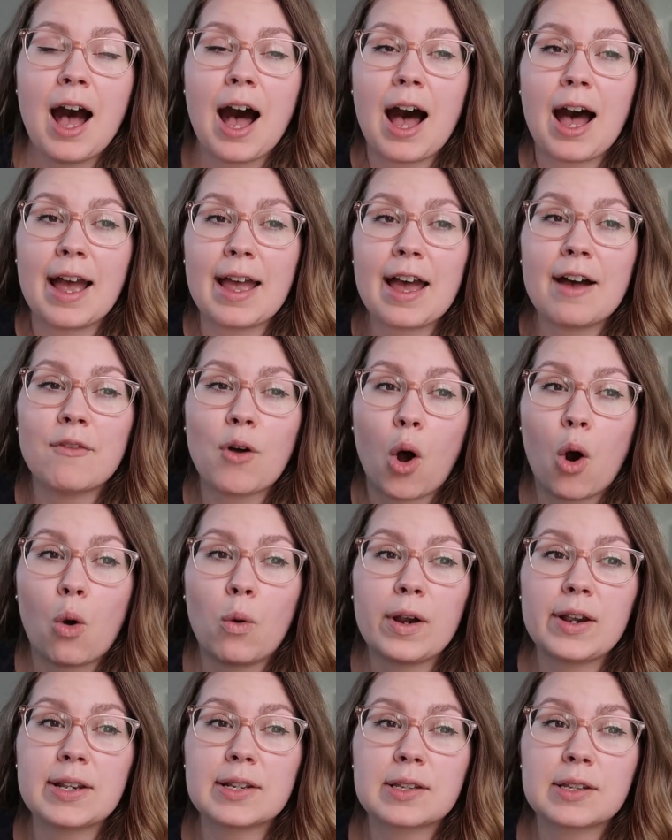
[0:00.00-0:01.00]
I have
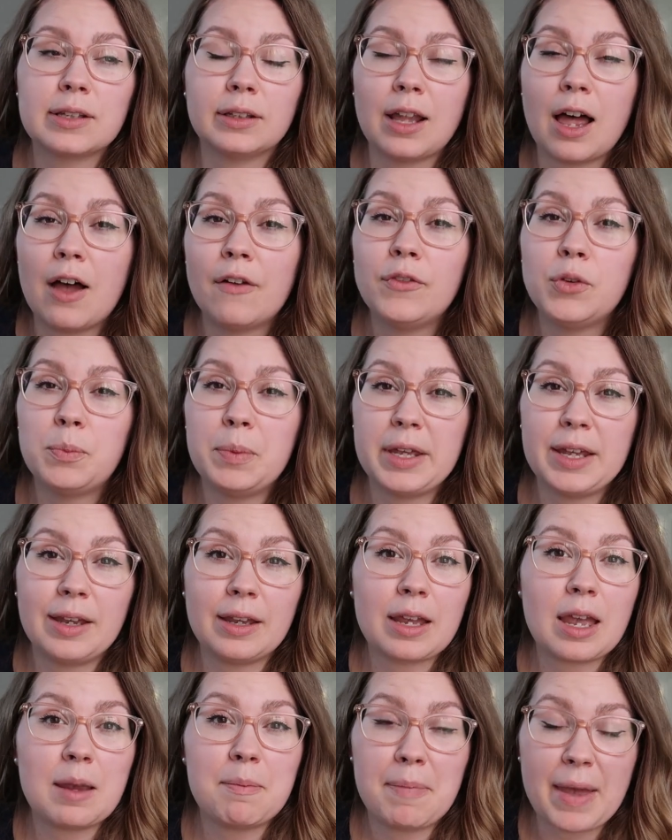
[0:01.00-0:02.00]
always loved
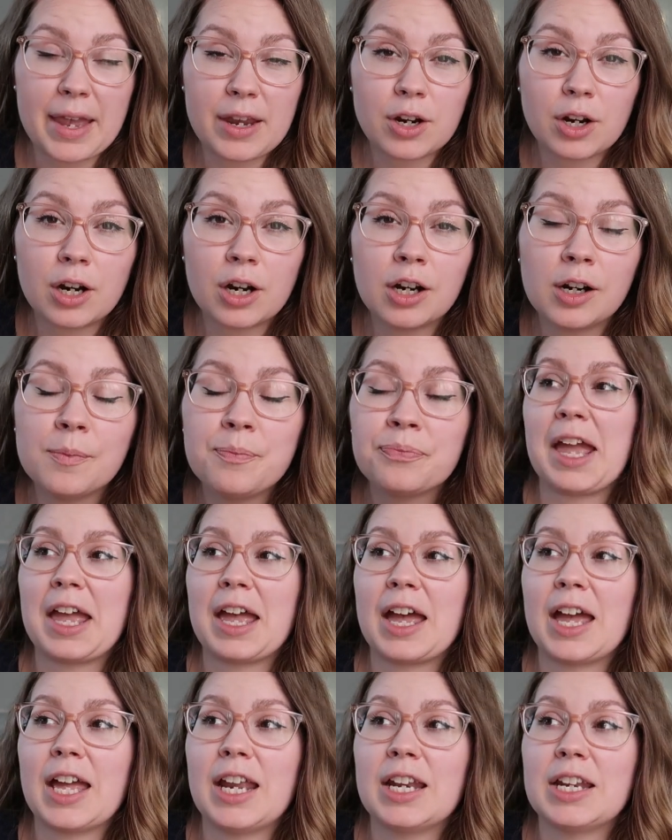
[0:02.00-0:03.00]
being a baker
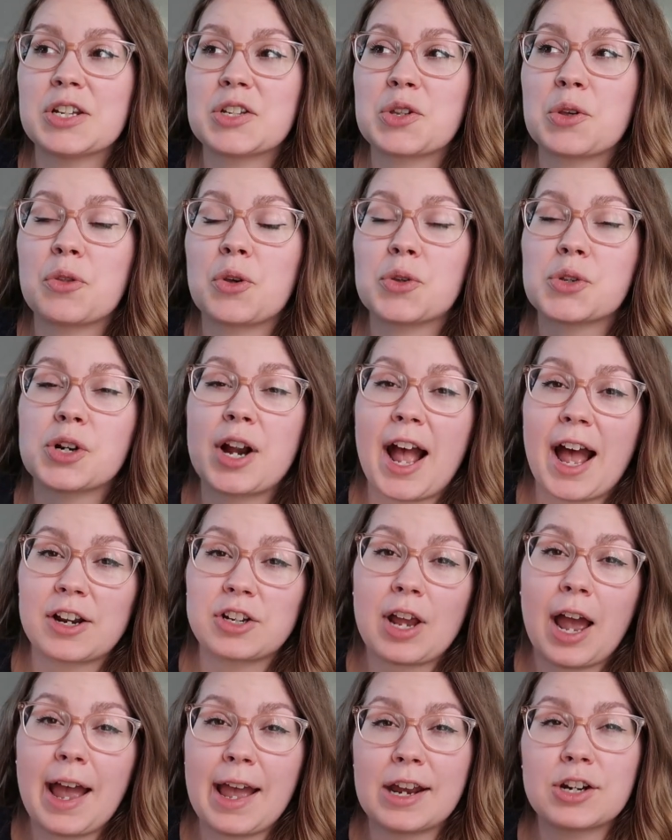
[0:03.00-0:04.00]
and so those are
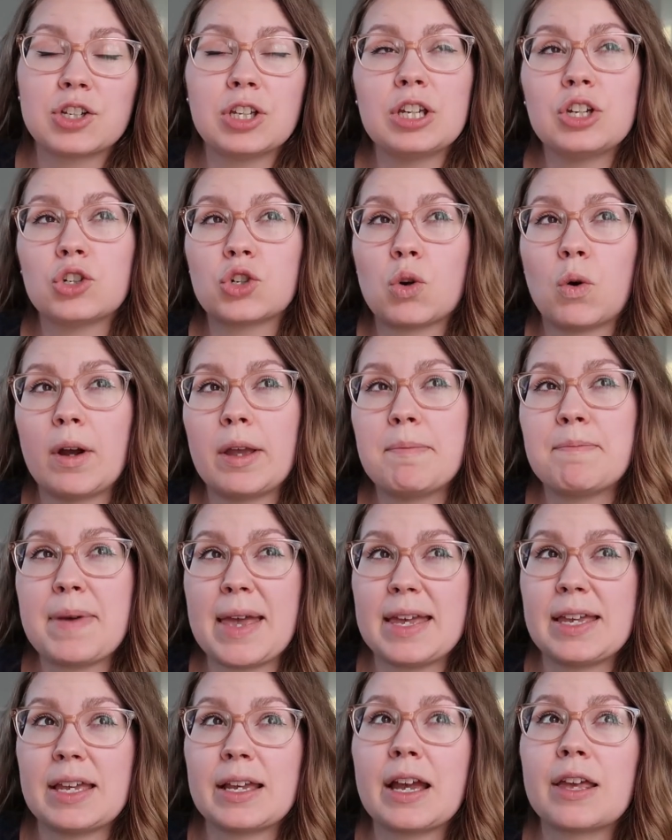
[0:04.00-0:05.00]
act I actually enjoy
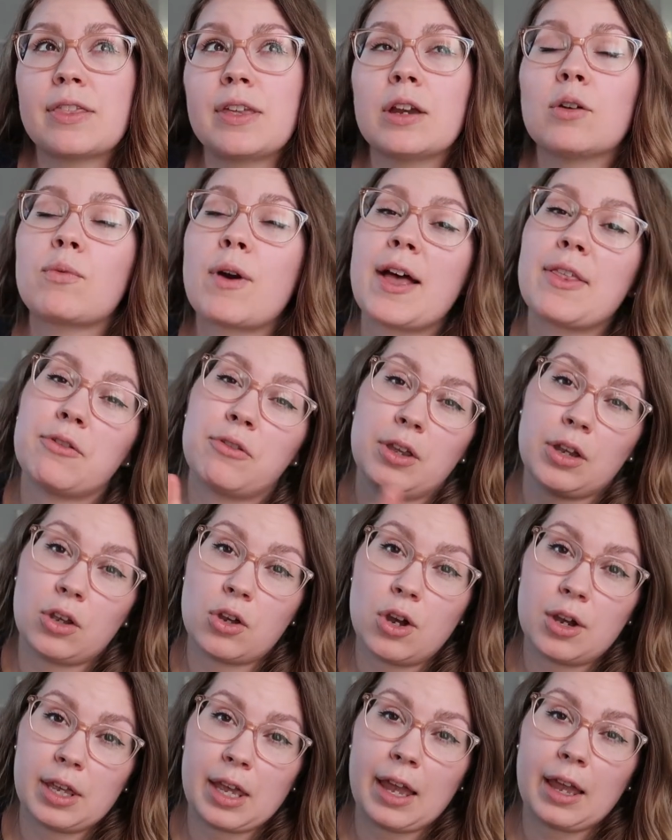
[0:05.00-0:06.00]
baking I think rather than
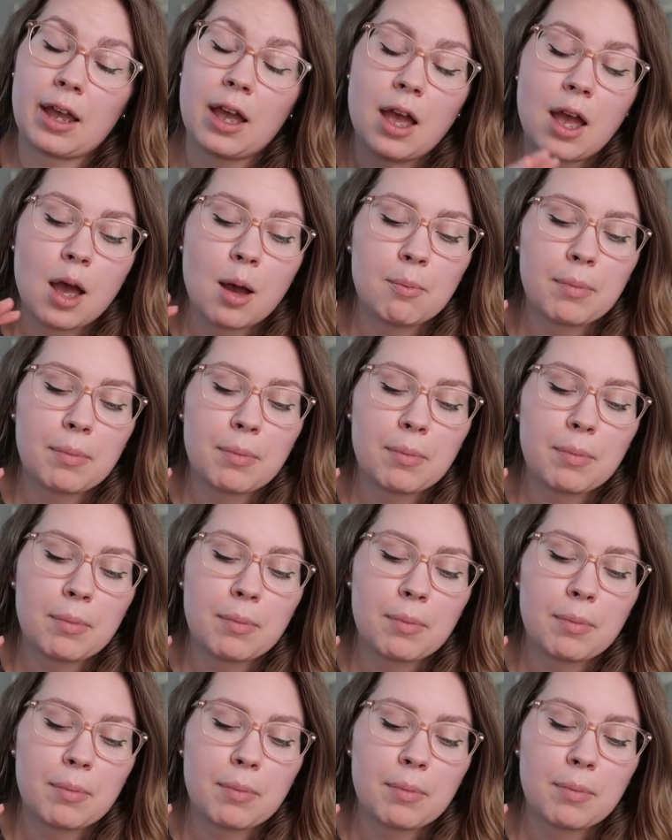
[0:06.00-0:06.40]
cooking.